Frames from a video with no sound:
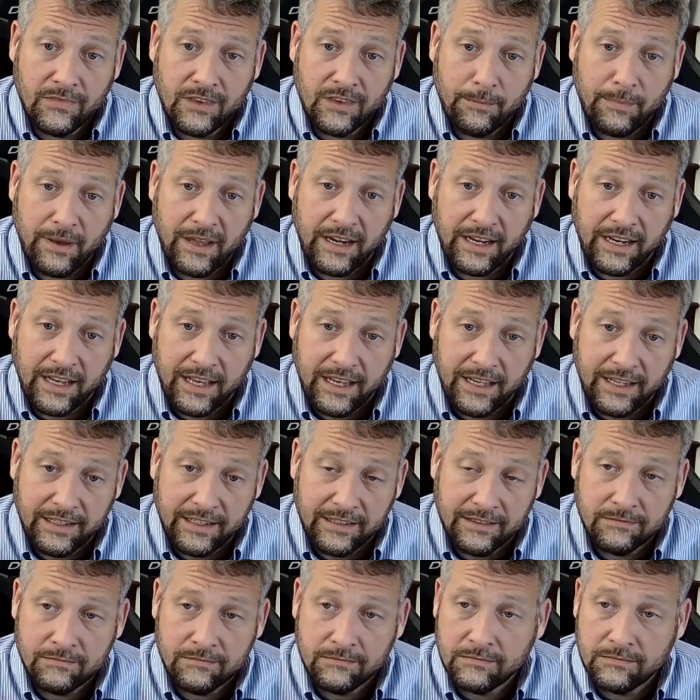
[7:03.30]
depending
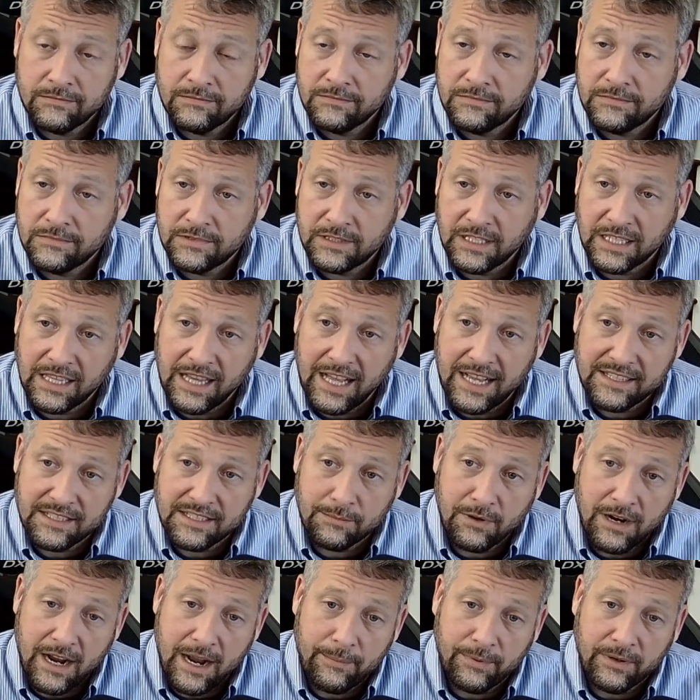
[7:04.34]
on the class
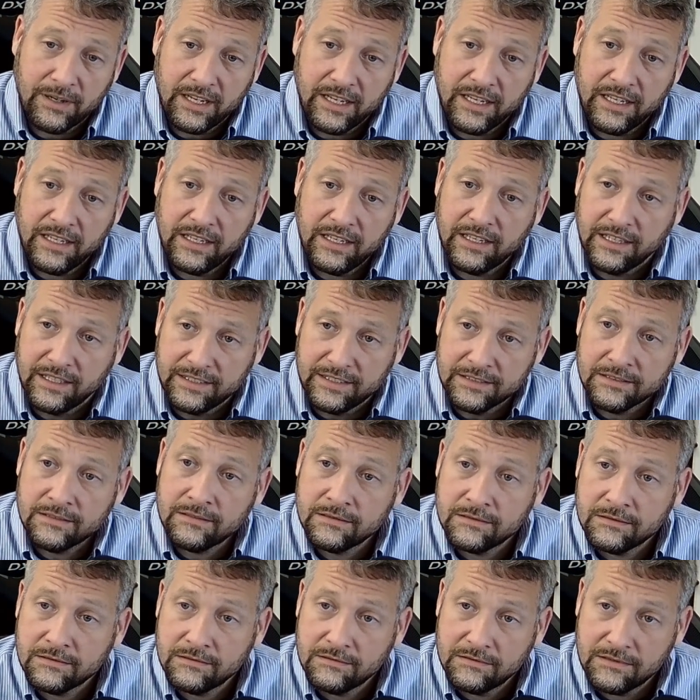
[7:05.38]
of property and
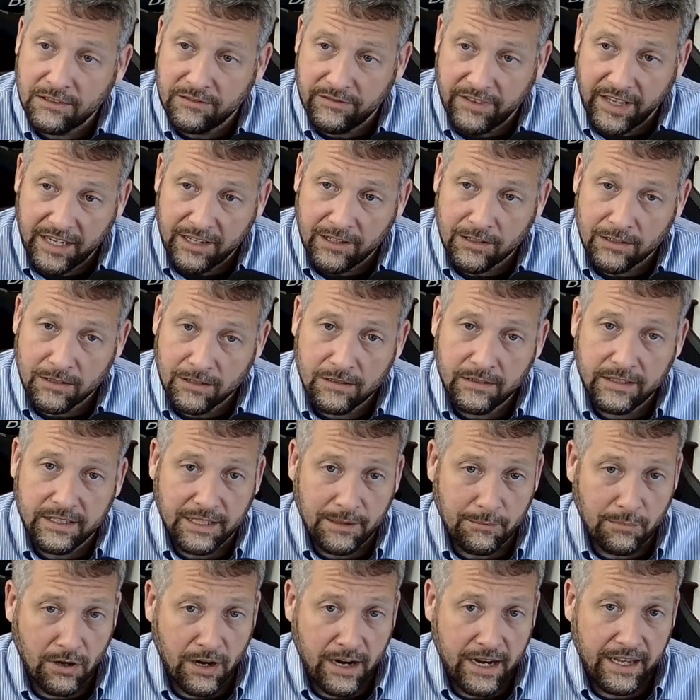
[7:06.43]
the vendor and
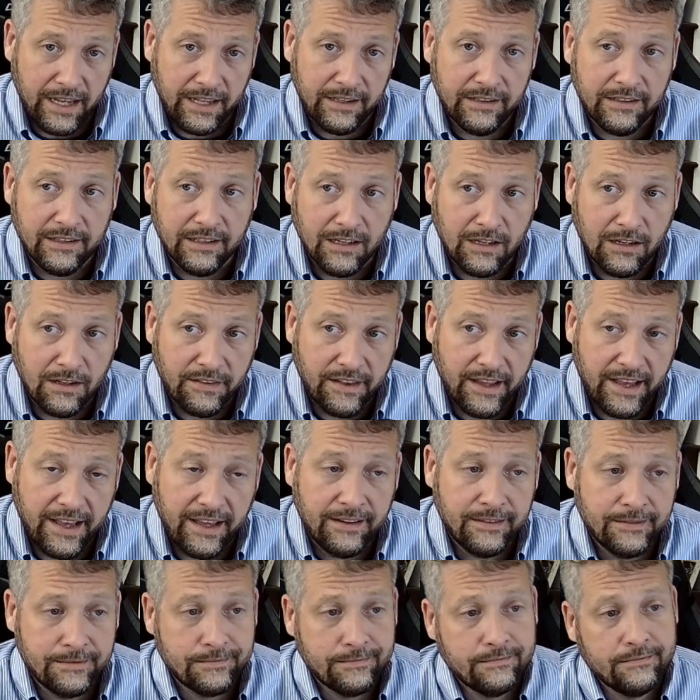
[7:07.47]
the brand and all
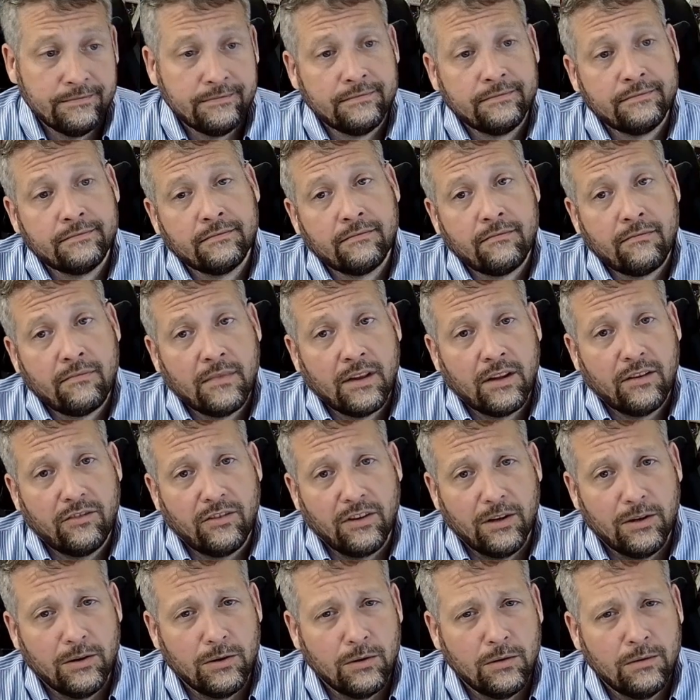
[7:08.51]
that.
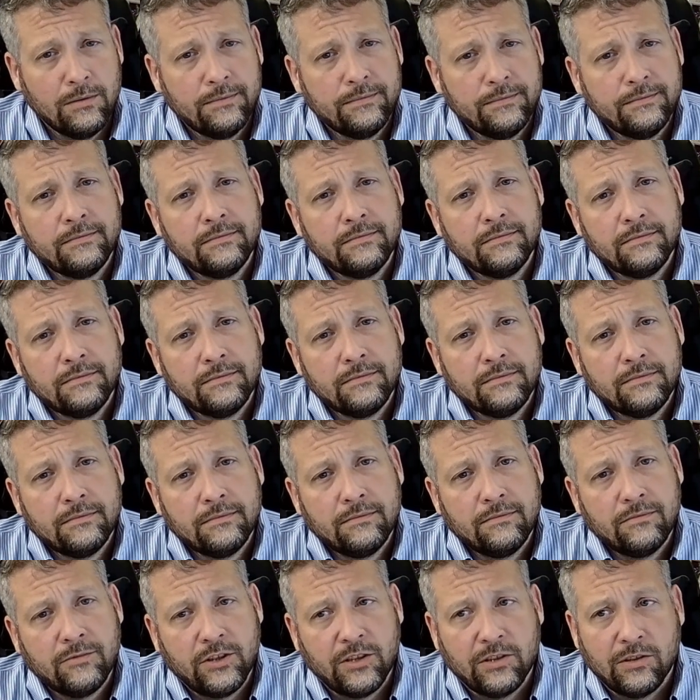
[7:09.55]
So
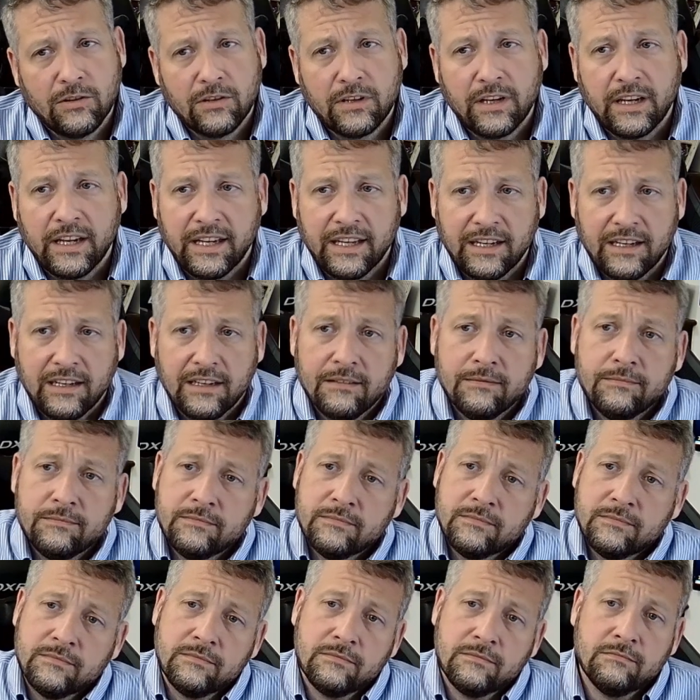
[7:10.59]
you're looking at a
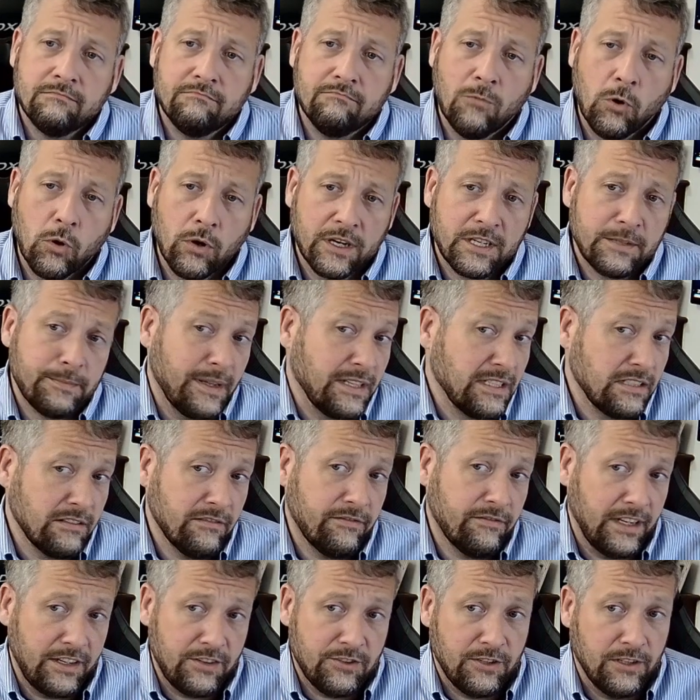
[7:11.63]
more
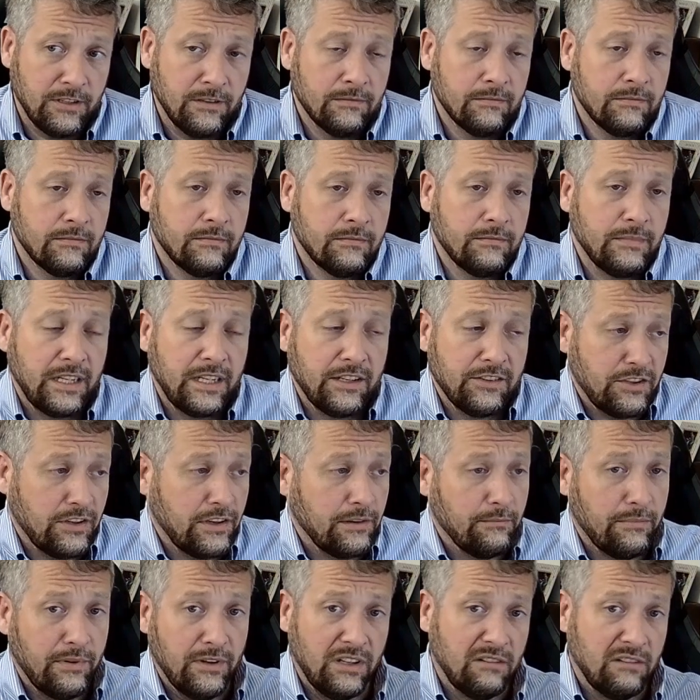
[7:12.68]
expensive fixture, because you
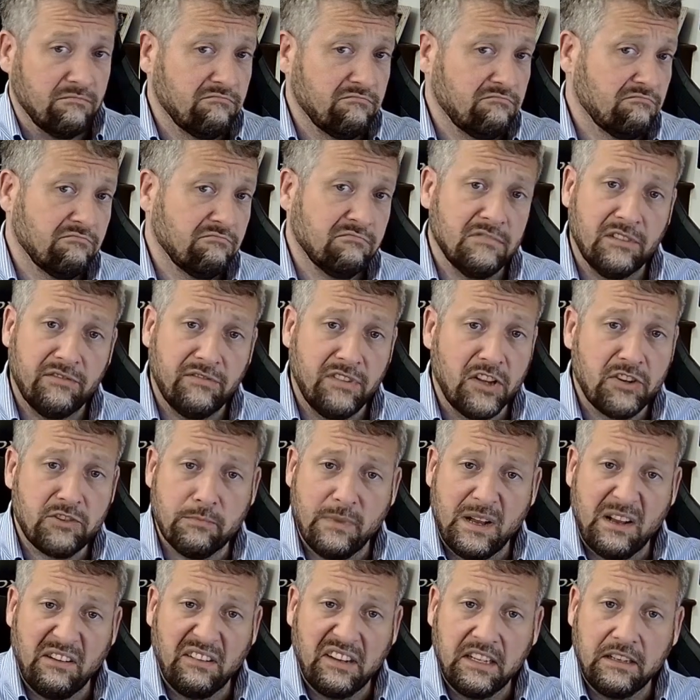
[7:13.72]
can put a flush
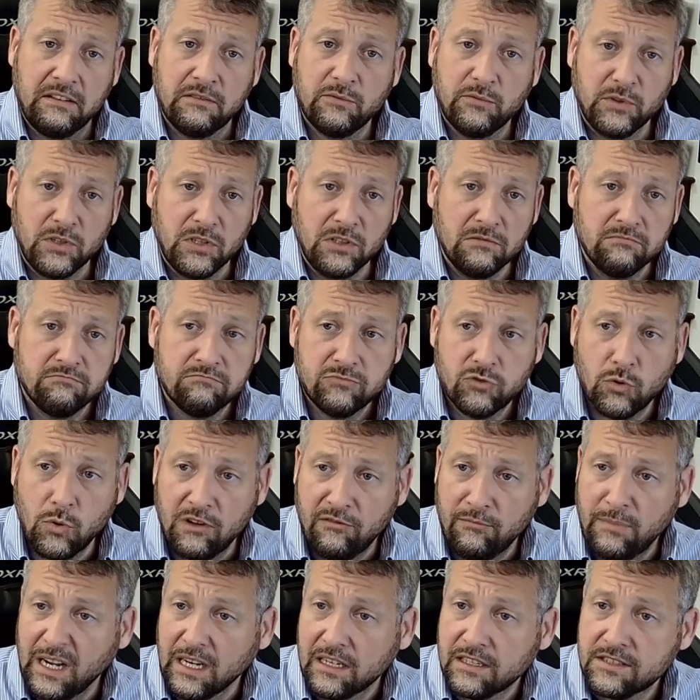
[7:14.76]
mount in for
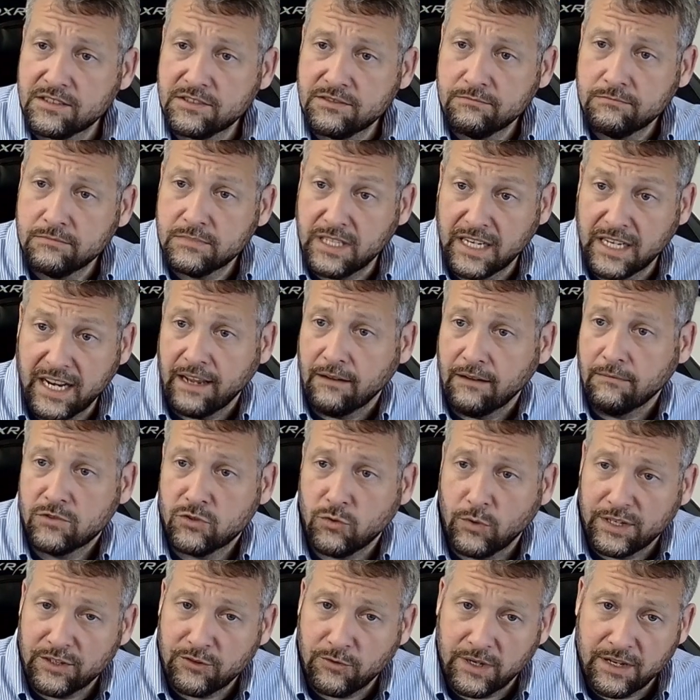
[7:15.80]
$12 today,
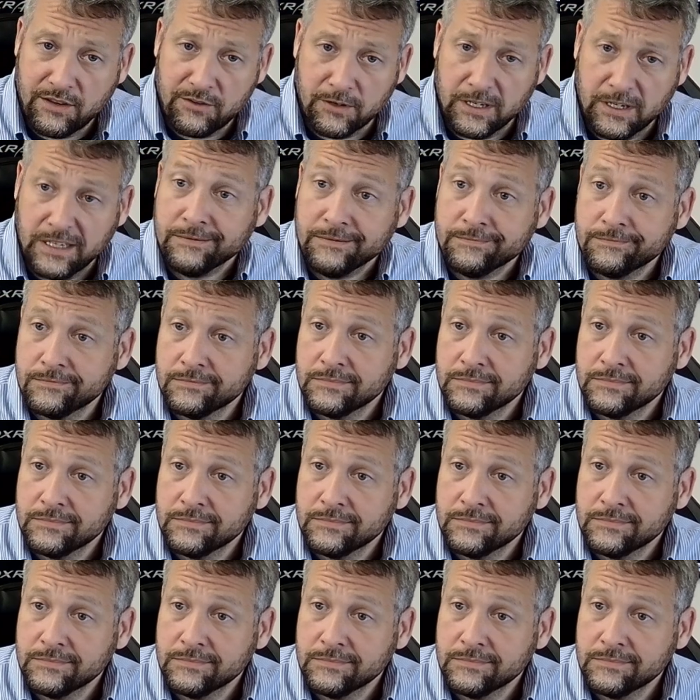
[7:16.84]
2023.